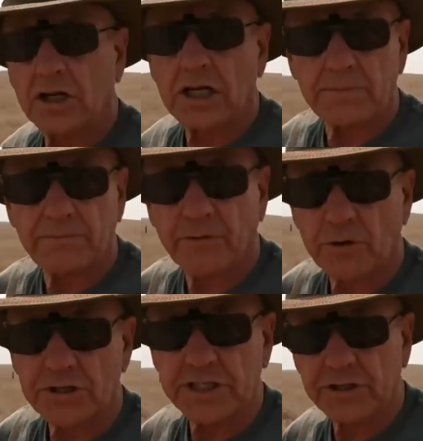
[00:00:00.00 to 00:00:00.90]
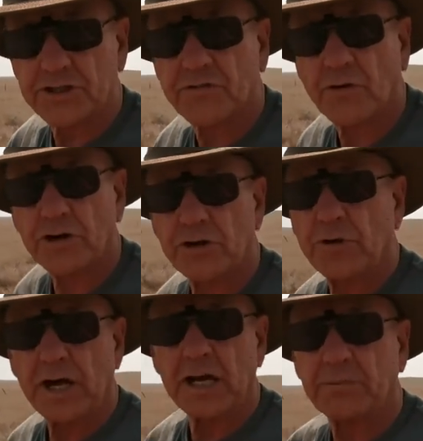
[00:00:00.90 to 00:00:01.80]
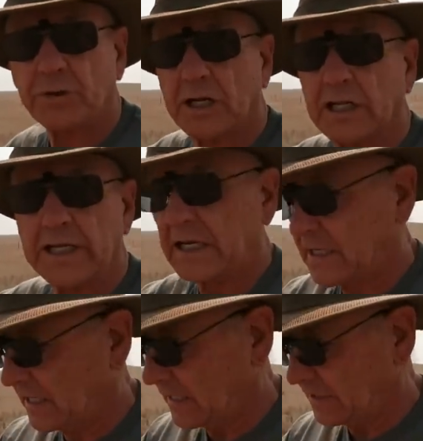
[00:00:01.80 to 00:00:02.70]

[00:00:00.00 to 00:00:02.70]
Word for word: to look up Fort Dilts for you and put a link